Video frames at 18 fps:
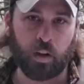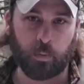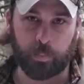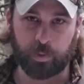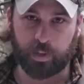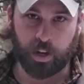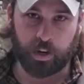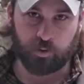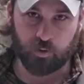a
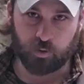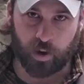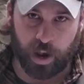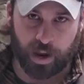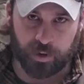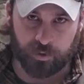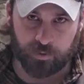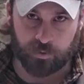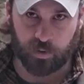potential
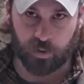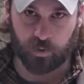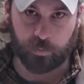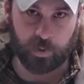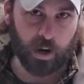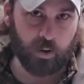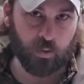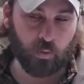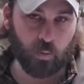hazard that would
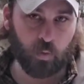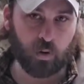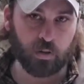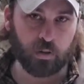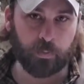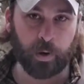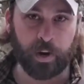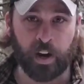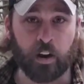be out in the
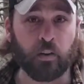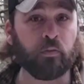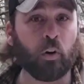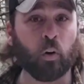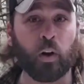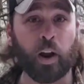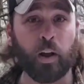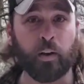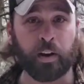woods, depending how
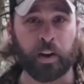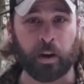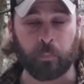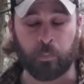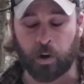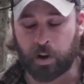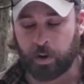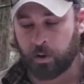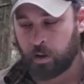far out I
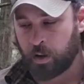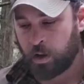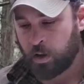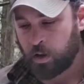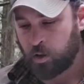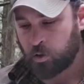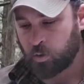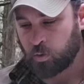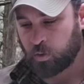am, right?
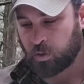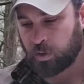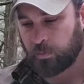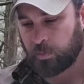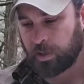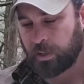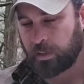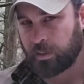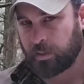So it's
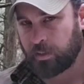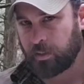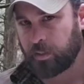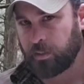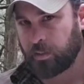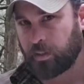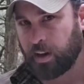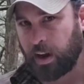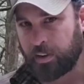going to be
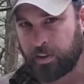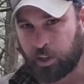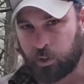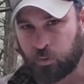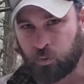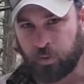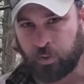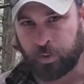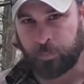
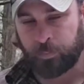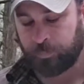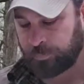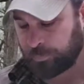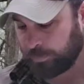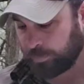context driven.